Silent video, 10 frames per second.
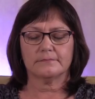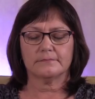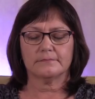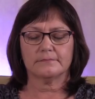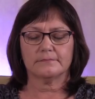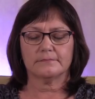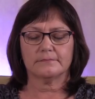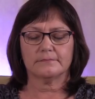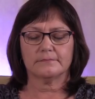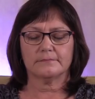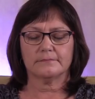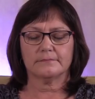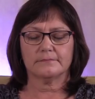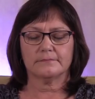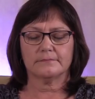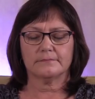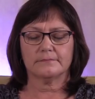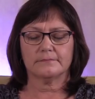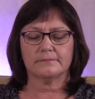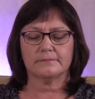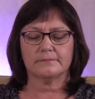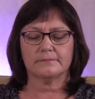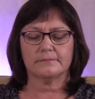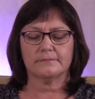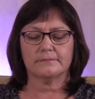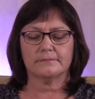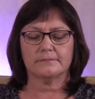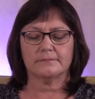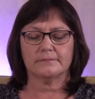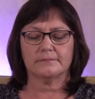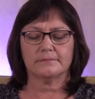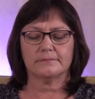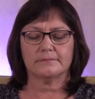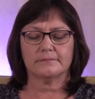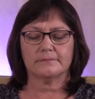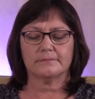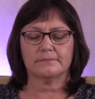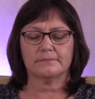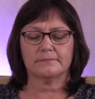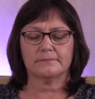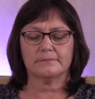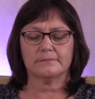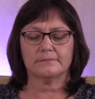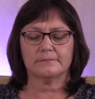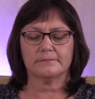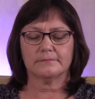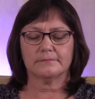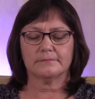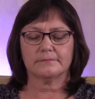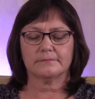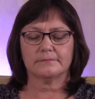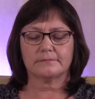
Nobody speaks.